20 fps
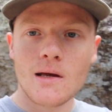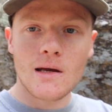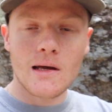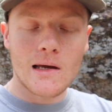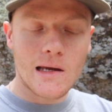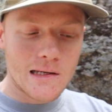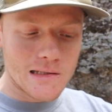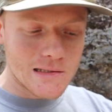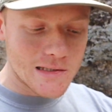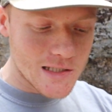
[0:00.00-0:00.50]

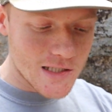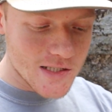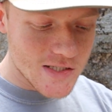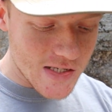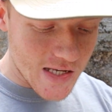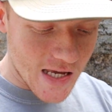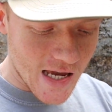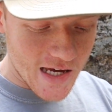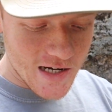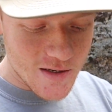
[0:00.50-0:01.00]
And these
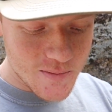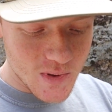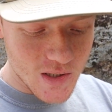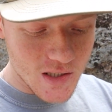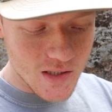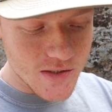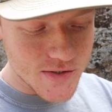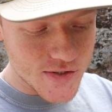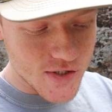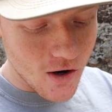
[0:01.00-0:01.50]

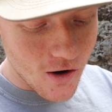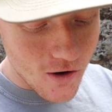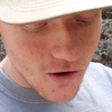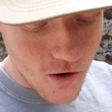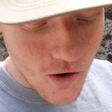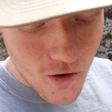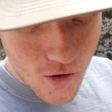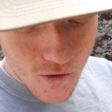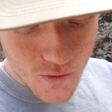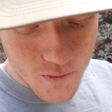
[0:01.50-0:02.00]
canopies are
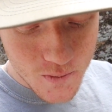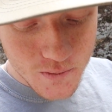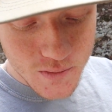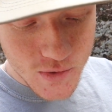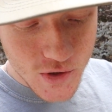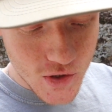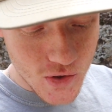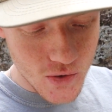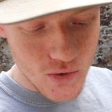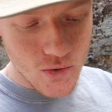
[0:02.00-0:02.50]
home
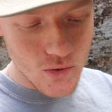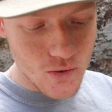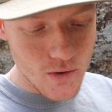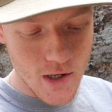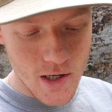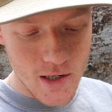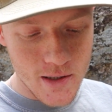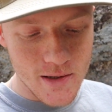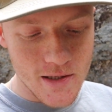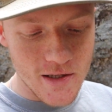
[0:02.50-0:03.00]
to
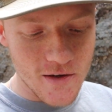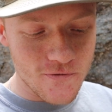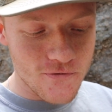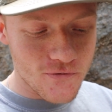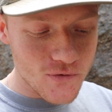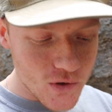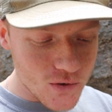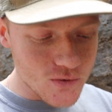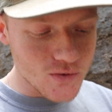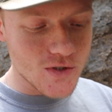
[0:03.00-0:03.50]
the
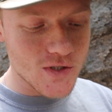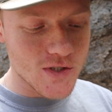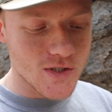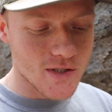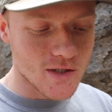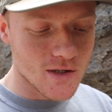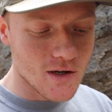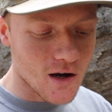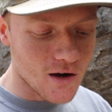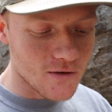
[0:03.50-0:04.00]

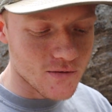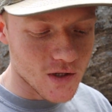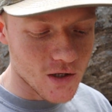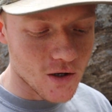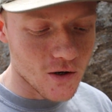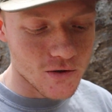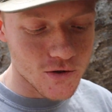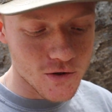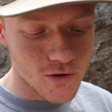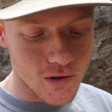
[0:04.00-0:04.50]
fruits of the
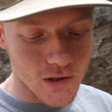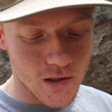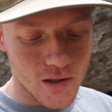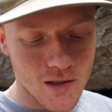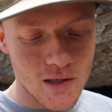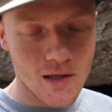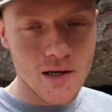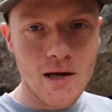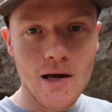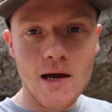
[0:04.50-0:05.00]
oak tree,
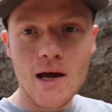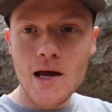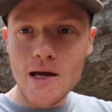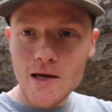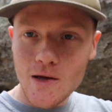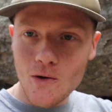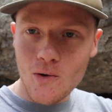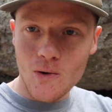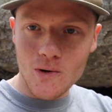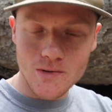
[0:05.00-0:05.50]

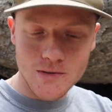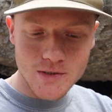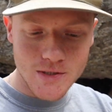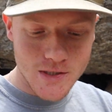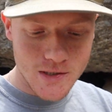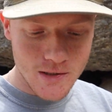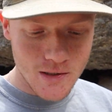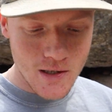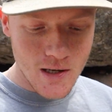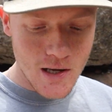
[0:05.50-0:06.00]
acorns.